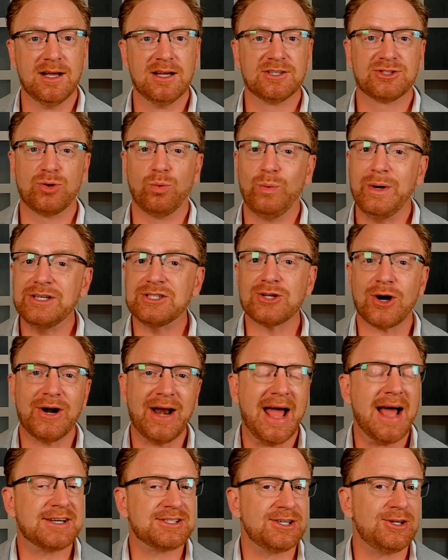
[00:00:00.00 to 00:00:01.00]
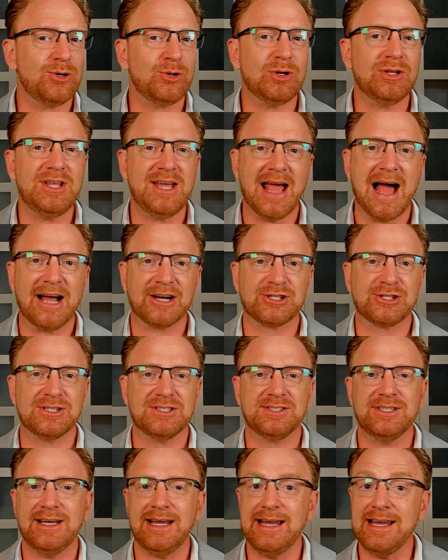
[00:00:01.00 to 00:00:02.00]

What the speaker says: So we start executing the actions